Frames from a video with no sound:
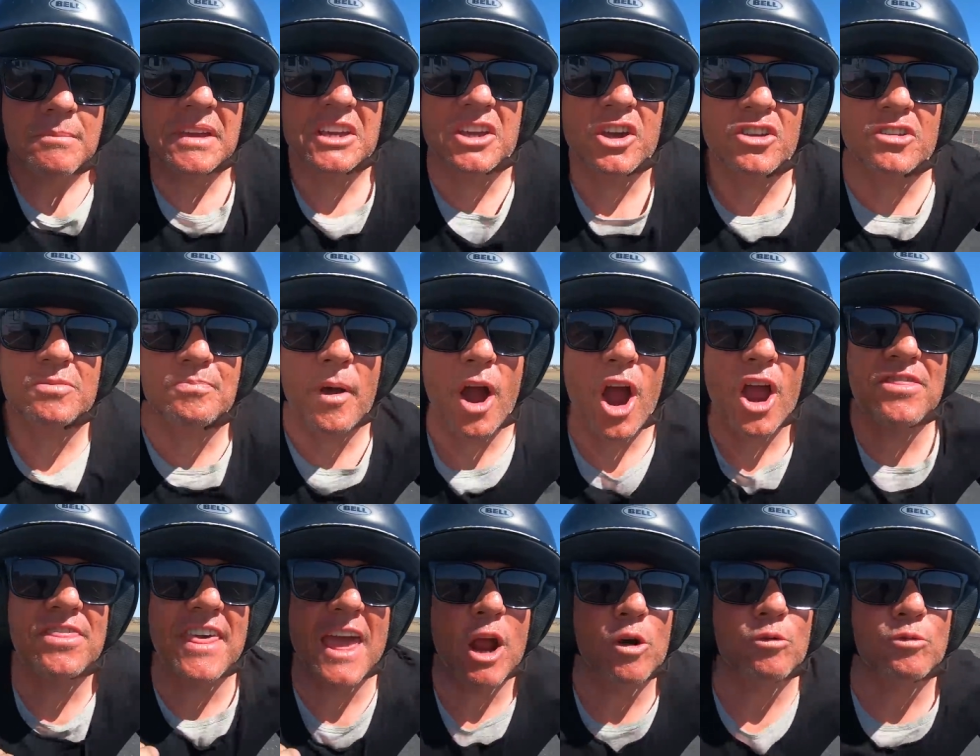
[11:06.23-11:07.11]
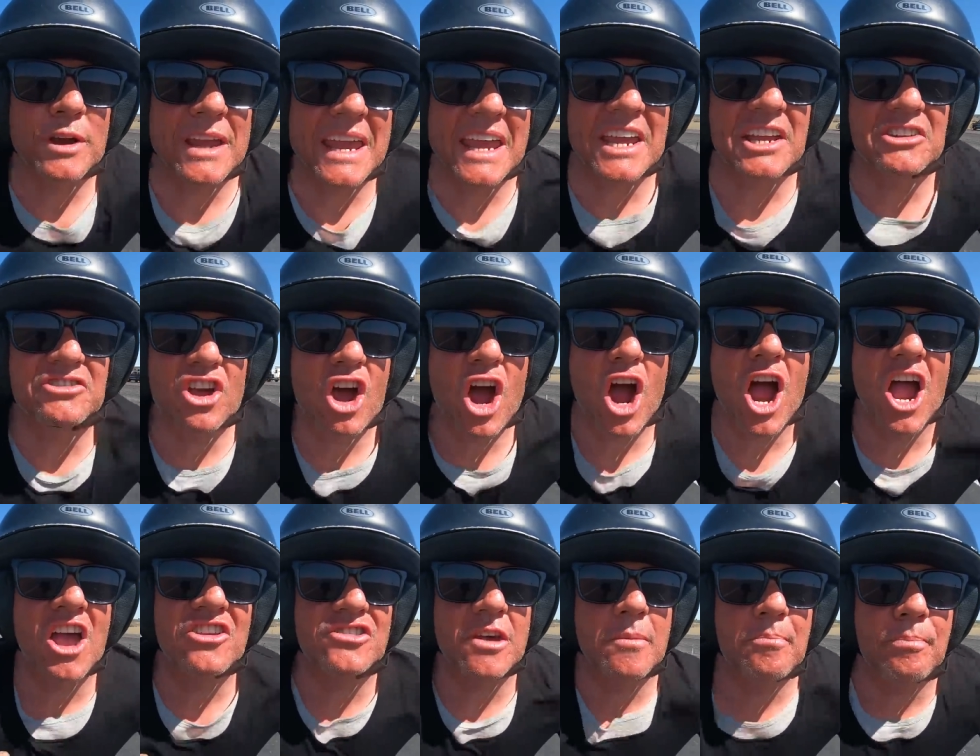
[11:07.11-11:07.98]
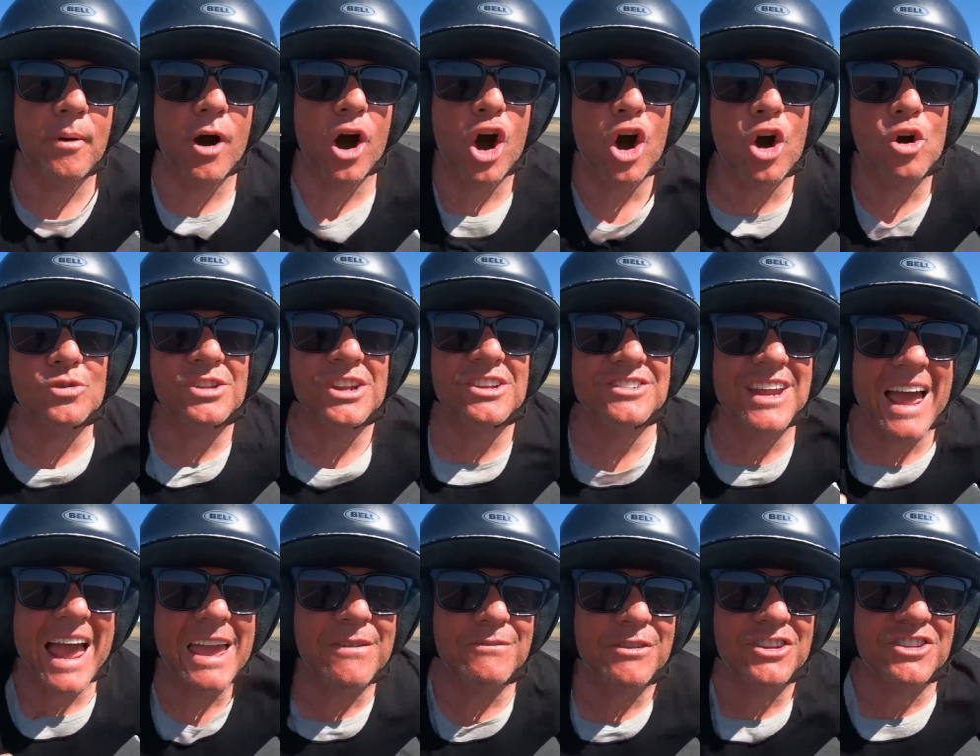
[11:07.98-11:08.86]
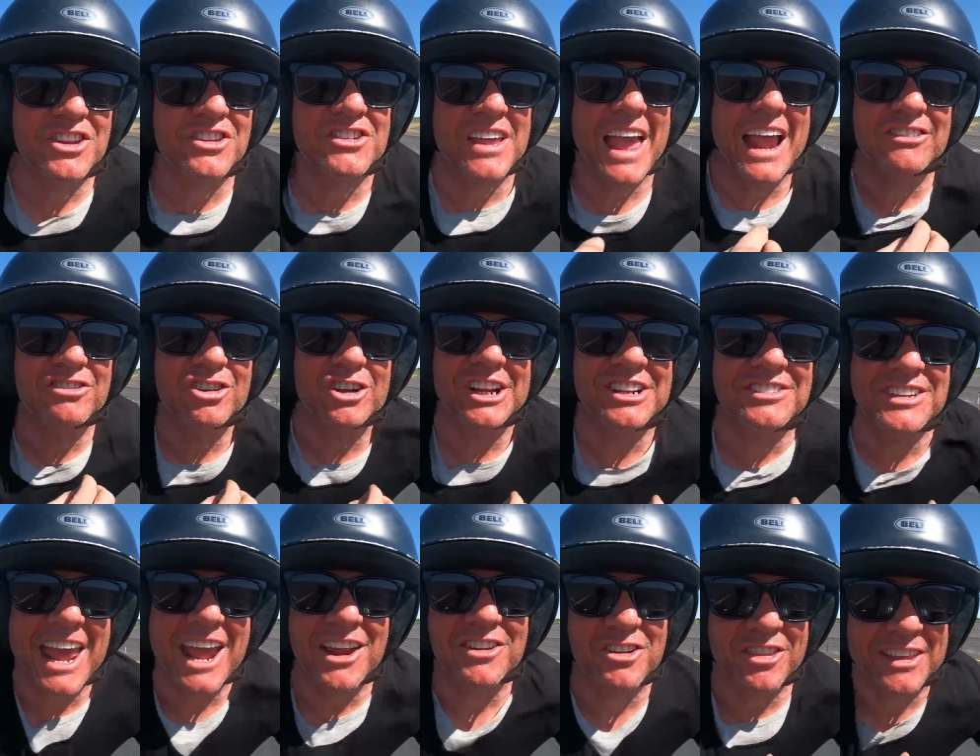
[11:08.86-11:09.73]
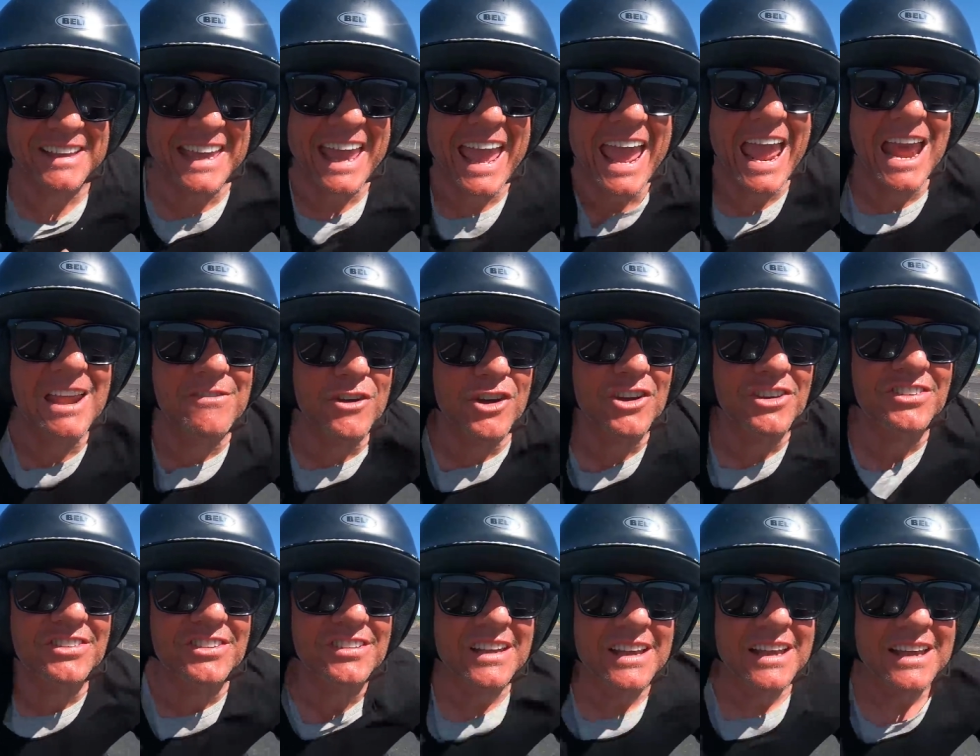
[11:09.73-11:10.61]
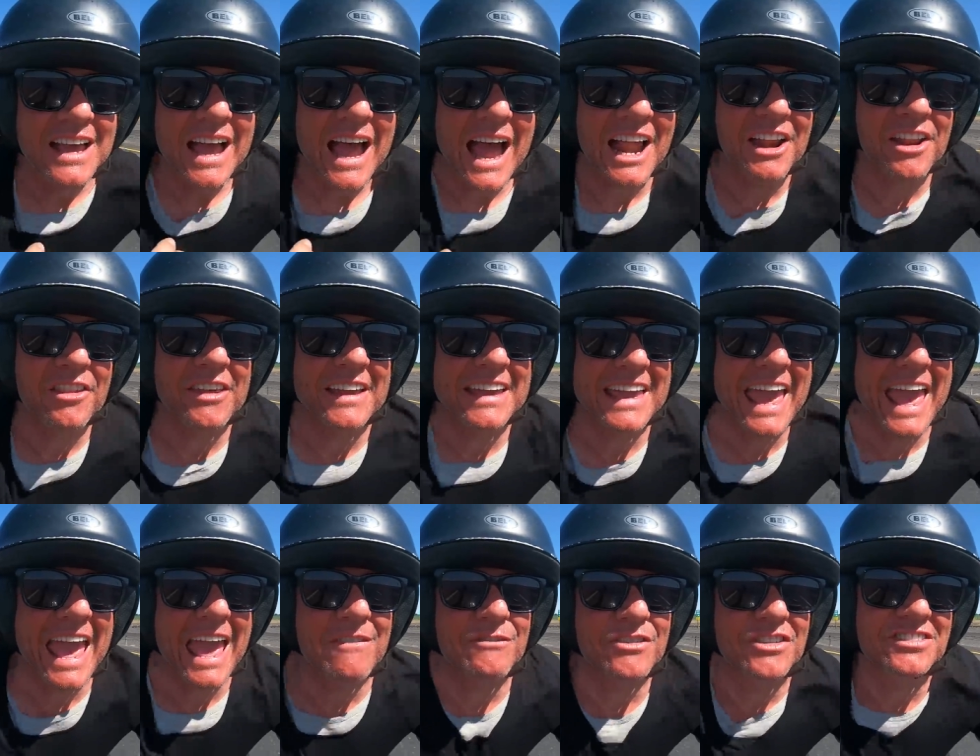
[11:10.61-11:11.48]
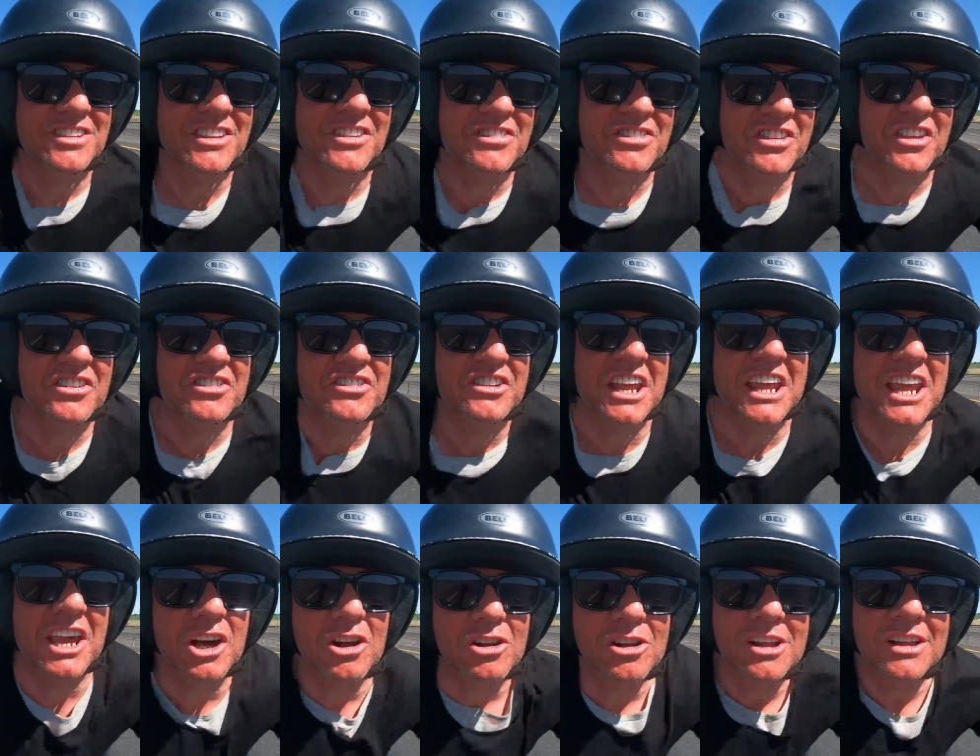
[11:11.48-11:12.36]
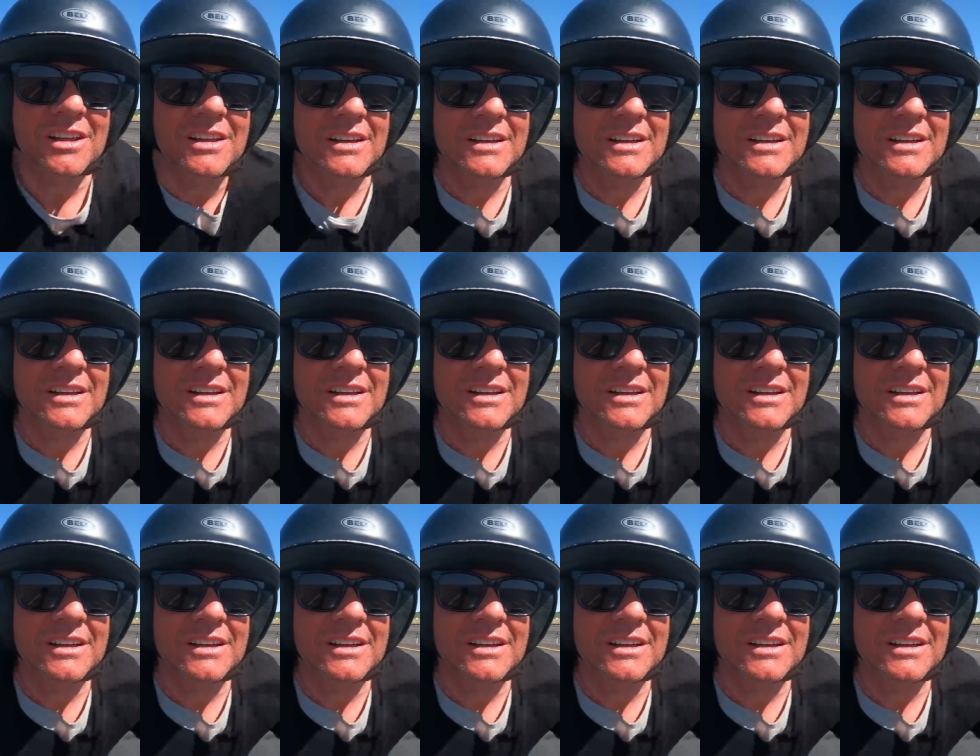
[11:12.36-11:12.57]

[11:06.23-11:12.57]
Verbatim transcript: Because both rear tyres are bald. David's is actually down to the canvas. Under the canvas is the steel.